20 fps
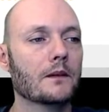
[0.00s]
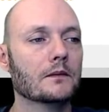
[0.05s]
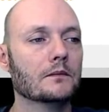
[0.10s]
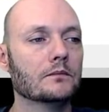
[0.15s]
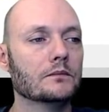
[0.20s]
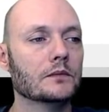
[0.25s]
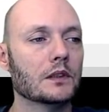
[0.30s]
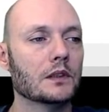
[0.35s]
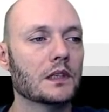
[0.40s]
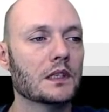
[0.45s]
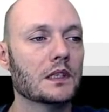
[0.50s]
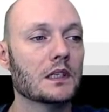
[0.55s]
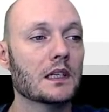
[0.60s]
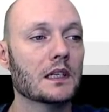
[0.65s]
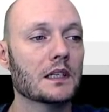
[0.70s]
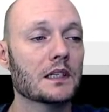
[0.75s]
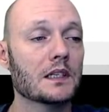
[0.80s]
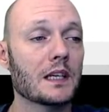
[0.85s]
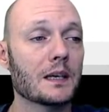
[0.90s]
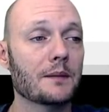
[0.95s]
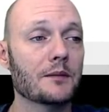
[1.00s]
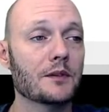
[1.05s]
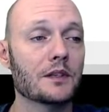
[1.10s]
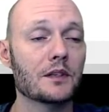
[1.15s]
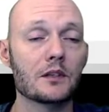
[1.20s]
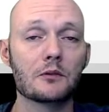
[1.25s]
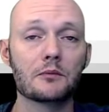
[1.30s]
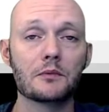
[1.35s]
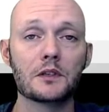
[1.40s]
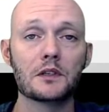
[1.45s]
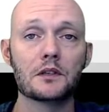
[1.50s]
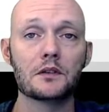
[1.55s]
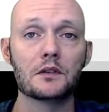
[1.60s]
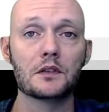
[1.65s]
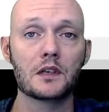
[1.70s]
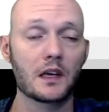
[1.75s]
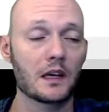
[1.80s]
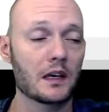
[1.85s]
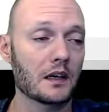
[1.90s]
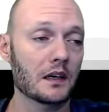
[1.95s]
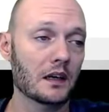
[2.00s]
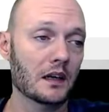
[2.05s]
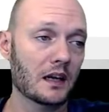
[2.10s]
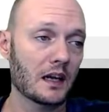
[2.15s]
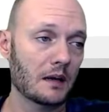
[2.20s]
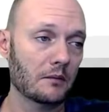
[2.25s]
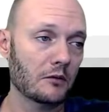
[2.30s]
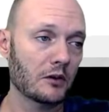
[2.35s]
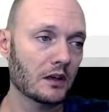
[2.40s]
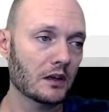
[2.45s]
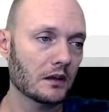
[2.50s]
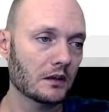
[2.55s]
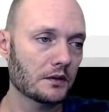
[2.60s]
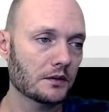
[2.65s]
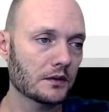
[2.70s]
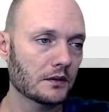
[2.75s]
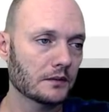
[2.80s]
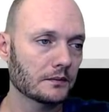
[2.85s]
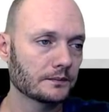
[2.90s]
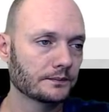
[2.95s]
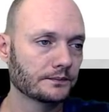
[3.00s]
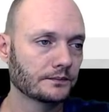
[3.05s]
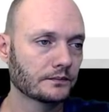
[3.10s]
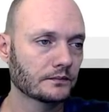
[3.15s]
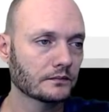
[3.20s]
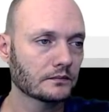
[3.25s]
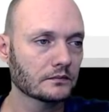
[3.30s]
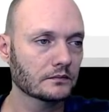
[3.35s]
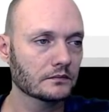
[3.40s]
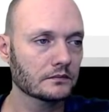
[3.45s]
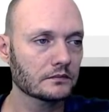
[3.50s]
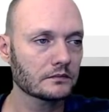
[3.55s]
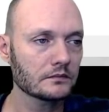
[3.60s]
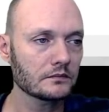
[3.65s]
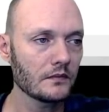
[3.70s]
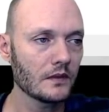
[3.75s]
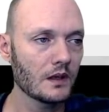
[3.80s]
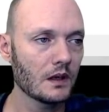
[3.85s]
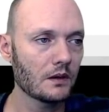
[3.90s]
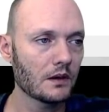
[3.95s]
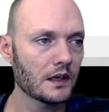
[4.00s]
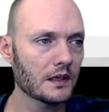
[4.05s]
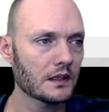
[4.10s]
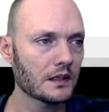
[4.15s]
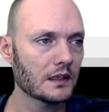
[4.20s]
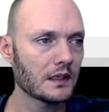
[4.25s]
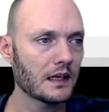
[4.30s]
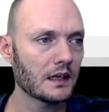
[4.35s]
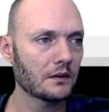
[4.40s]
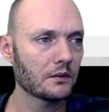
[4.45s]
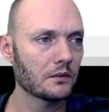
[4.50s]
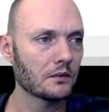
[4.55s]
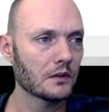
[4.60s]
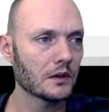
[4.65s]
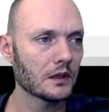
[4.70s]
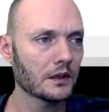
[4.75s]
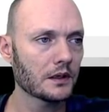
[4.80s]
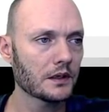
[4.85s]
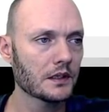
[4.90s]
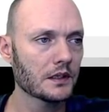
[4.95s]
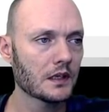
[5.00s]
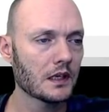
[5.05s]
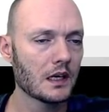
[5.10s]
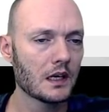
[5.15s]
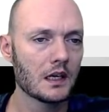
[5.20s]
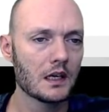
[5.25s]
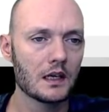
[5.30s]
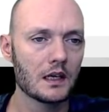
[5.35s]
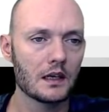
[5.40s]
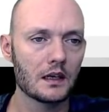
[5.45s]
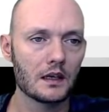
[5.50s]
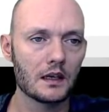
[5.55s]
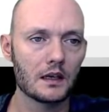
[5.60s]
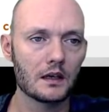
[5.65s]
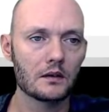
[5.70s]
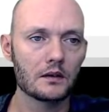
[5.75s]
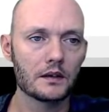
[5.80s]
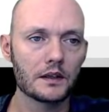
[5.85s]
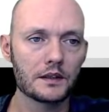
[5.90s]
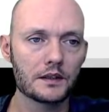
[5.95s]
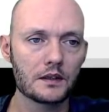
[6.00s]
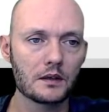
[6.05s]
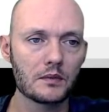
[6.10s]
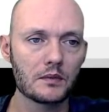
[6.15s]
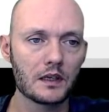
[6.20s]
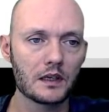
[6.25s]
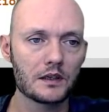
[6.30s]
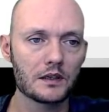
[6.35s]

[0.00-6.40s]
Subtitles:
So this is not the same as zoom. This is just getting the camera closer. Okay, so that works. Now let's go back to